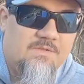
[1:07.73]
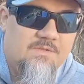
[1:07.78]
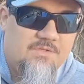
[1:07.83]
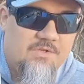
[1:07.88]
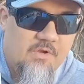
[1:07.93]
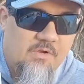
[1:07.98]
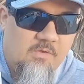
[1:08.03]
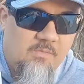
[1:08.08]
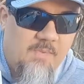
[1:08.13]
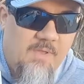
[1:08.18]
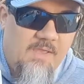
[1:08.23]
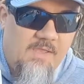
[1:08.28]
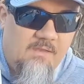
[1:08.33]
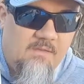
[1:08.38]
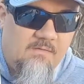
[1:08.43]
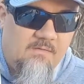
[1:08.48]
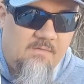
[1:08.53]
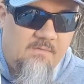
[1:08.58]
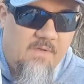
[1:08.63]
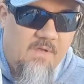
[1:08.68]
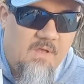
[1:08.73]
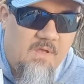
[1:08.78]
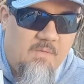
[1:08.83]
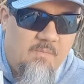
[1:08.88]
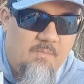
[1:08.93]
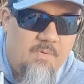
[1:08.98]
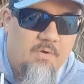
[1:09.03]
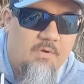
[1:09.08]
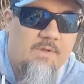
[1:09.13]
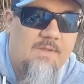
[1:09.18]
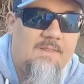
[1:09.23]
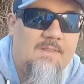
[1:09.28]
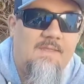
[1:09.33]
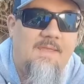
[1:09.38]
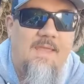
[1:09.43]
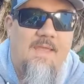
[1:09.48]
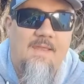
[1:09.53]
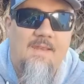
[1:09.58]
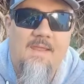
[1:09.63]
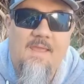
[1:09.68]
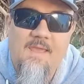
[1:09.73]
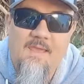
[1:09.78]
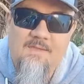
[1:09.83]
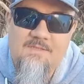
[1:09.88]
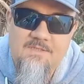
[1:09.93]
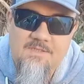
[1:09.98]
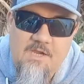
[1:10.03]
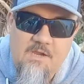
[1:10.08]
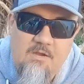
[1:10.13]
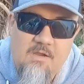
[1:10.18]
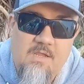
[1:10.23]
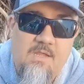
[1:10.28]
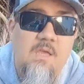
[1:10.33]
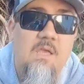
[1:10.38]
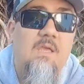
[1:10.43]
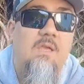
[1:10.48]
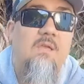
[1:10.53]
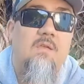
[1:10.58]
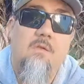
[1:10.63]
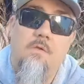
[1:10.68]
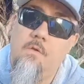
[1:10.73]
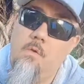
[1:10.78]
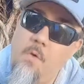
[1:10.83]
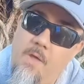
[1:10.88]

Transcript: jerkbait from Berkley and Hank Cherry. You